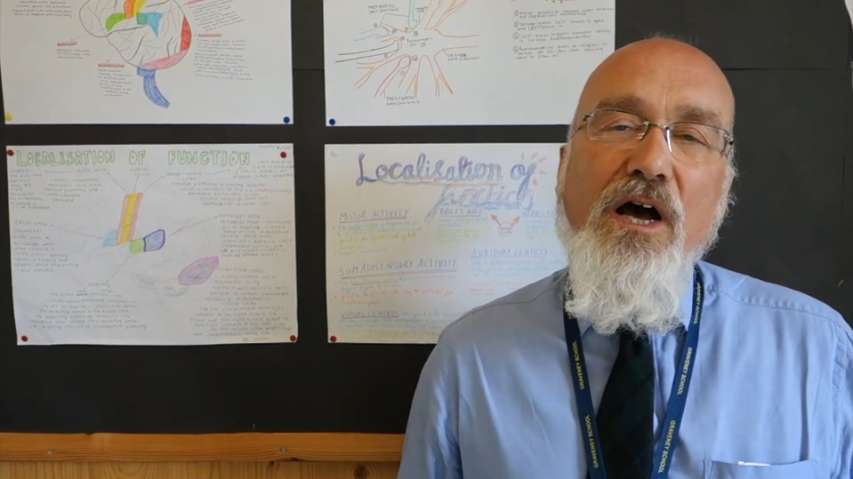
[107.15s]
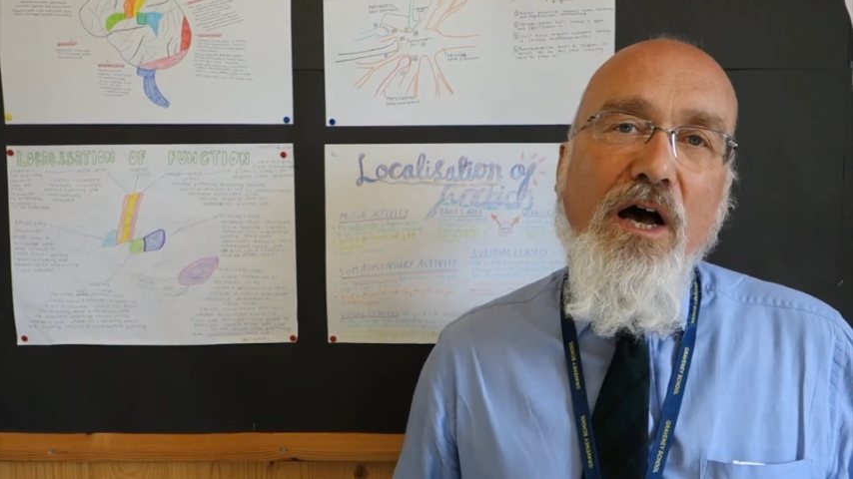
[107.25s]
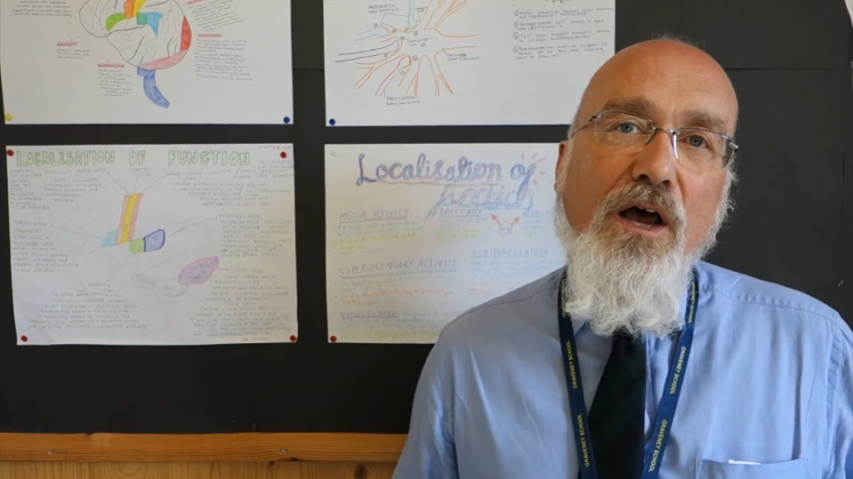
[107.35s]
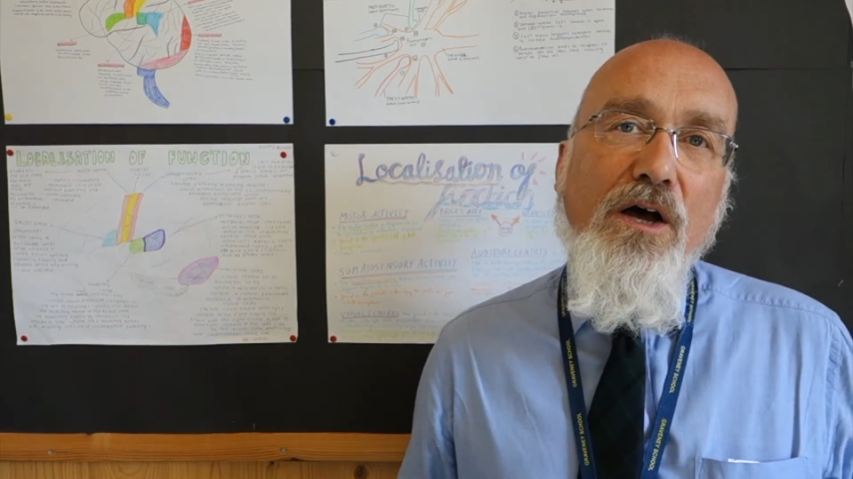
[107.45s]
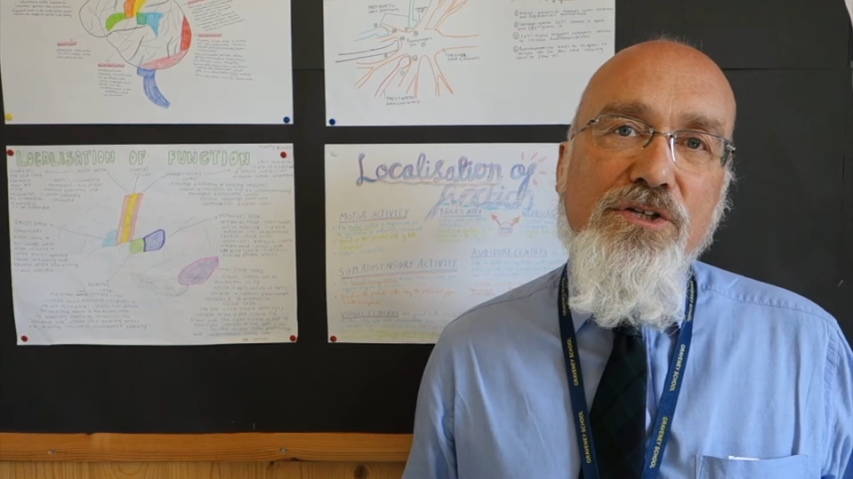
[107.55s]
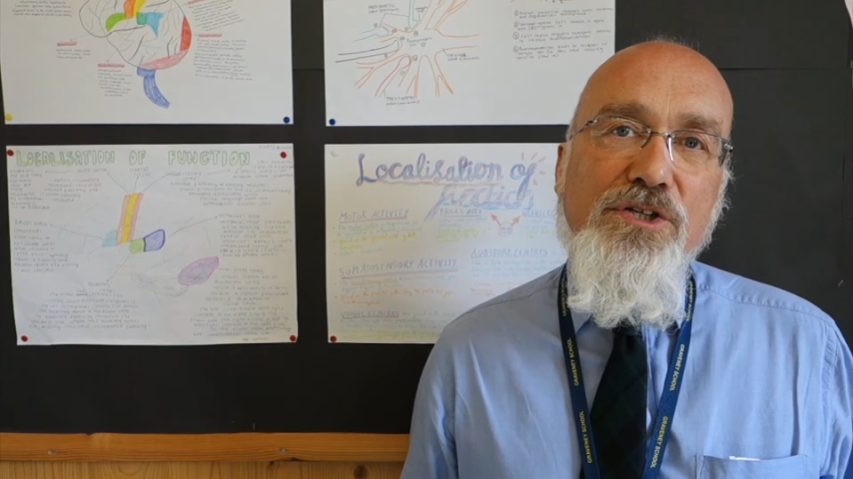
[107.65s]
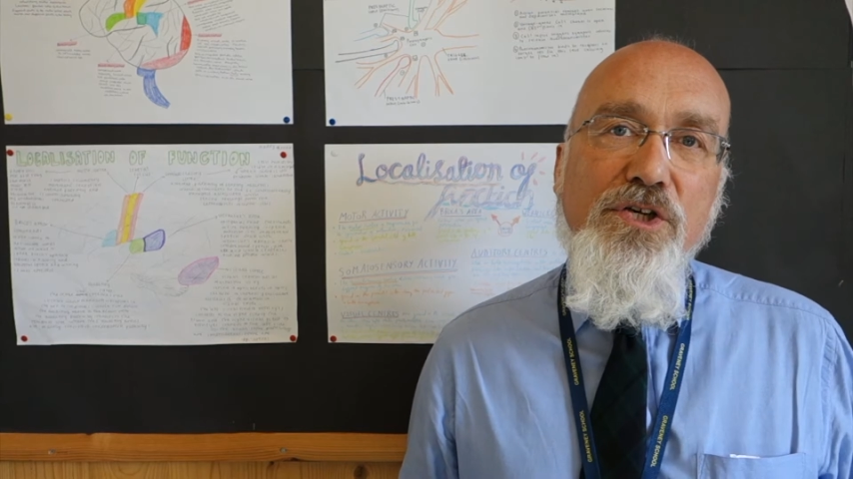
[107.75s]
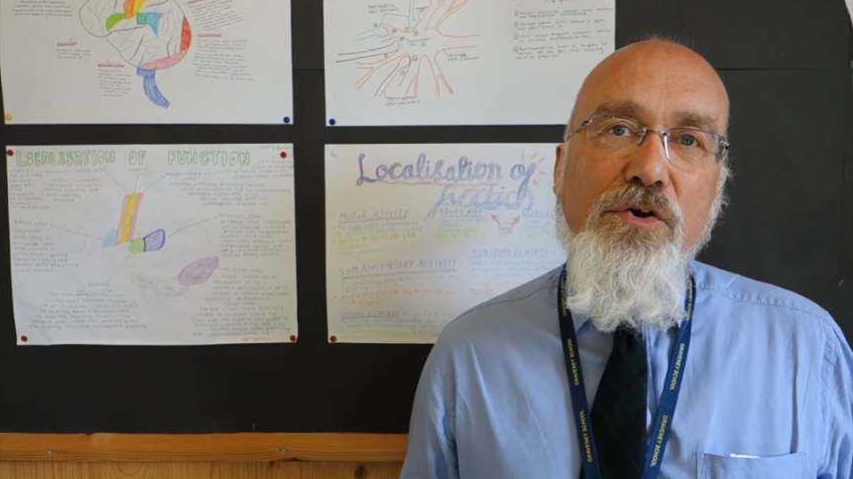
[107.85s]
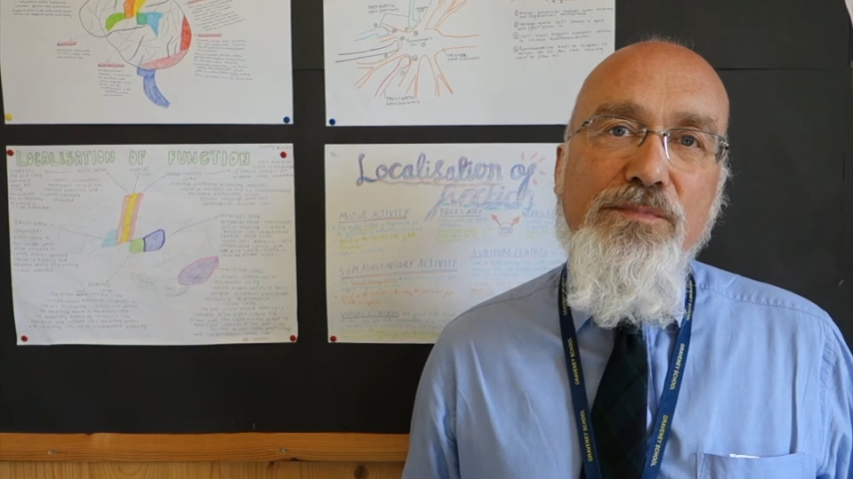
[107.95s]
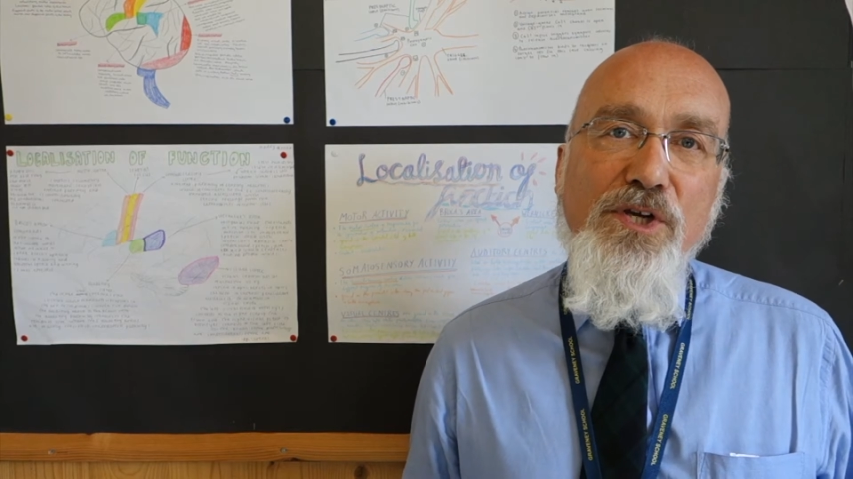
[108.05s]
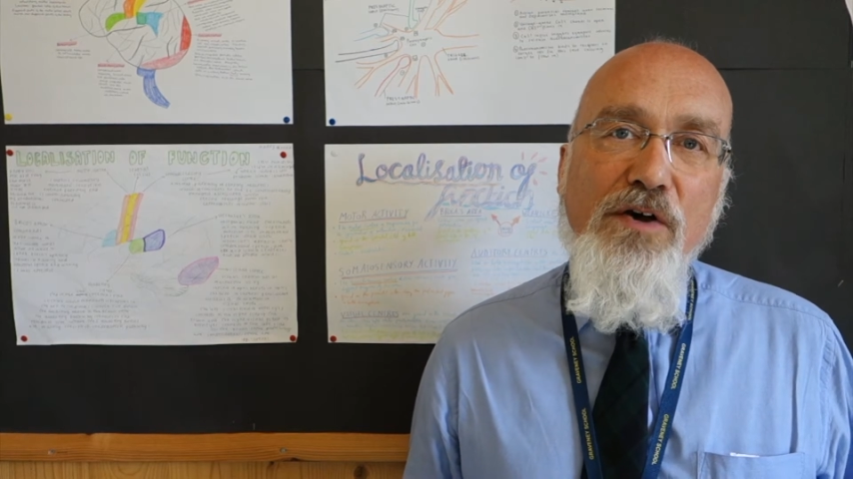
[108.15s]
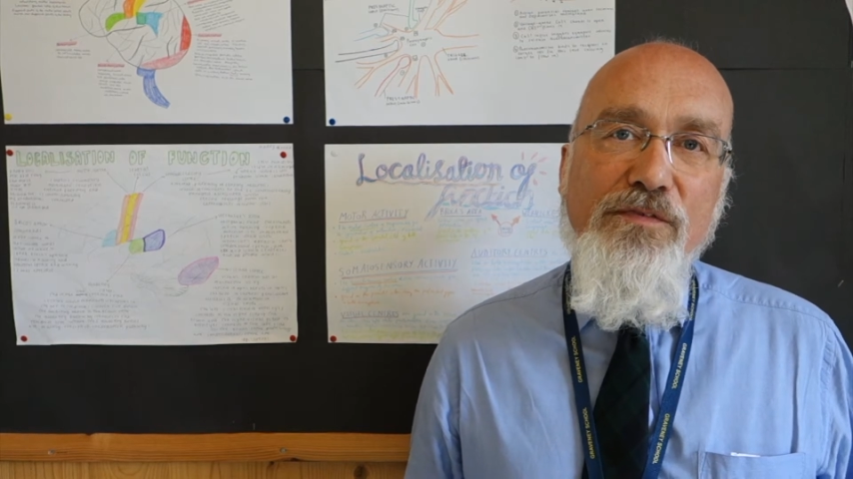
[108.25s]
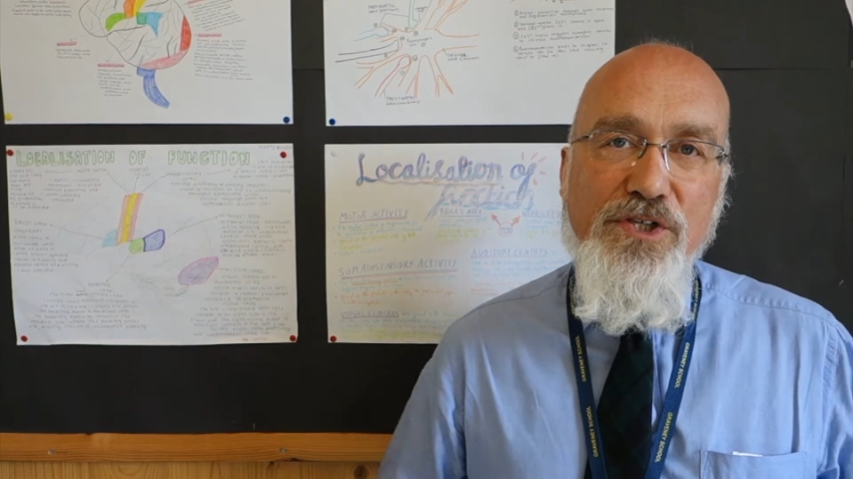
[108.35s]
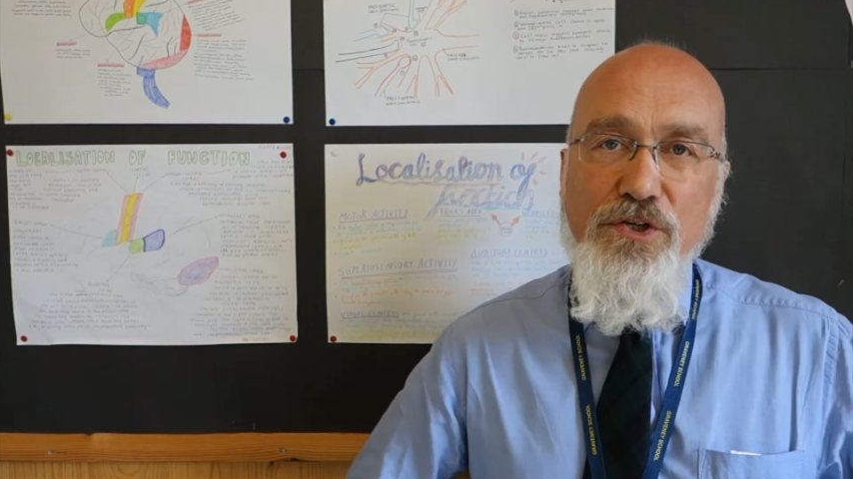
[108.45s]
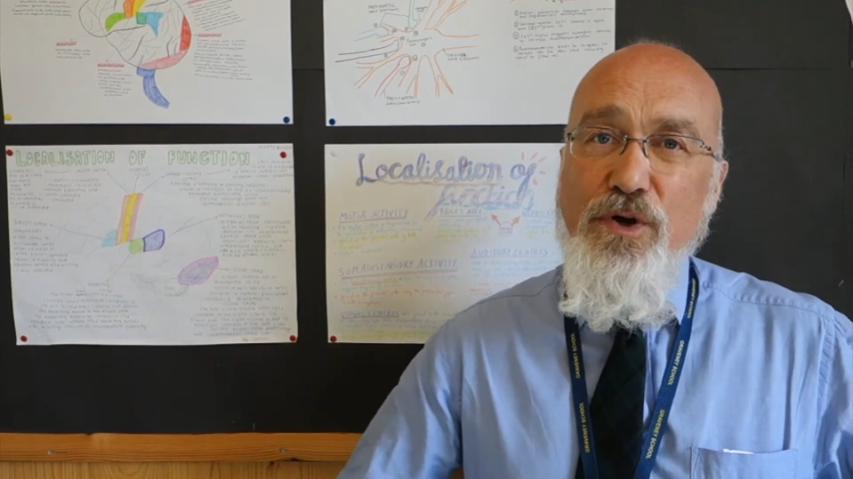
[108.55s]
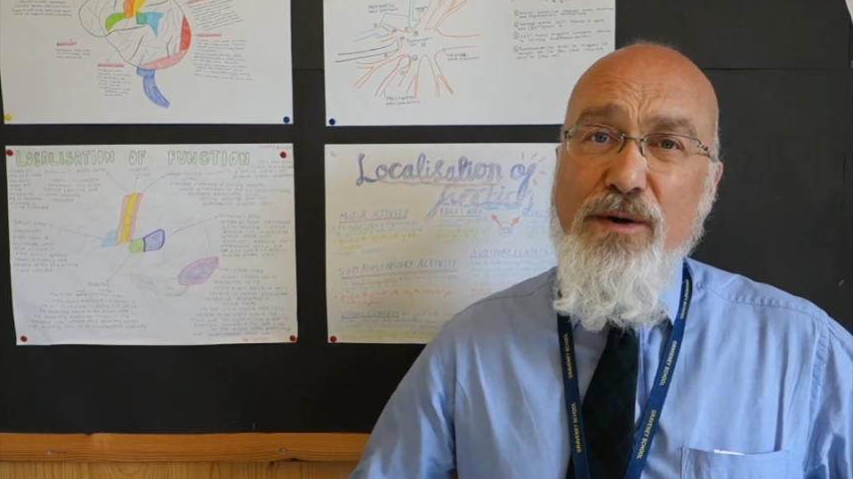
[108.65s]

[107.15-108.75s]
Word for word: I ask two observers to